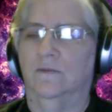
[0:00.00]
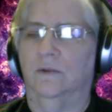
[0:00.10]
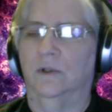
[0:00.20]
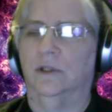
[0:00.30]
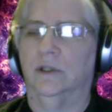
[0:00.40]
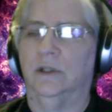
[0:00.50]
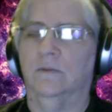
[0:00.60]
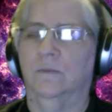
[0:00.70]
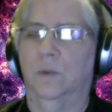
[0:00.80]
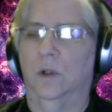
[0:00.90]
forces
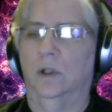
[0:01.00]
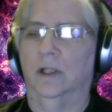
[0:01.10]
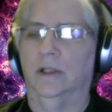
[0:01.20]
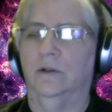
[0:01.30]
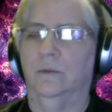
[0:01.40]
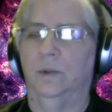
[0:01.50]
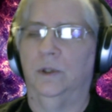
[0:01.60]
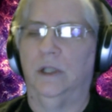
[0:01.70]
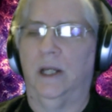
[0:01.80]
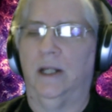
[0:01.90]
in Portland to
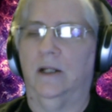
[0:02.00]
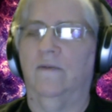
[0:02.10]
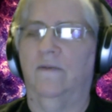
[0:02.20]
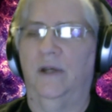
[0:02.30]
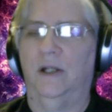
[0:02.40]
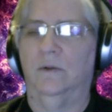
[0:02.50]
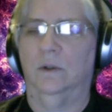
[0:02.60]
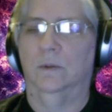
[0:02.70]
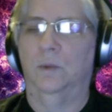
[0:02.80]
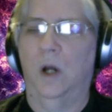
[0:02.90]
protect
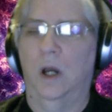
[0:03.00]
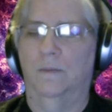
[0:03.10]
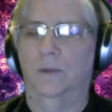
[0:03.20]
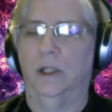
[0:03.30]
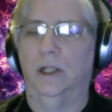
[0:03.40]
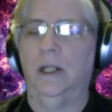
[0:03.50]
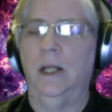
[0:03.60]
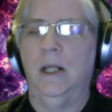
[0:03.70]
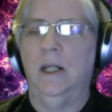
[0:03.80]
federal property,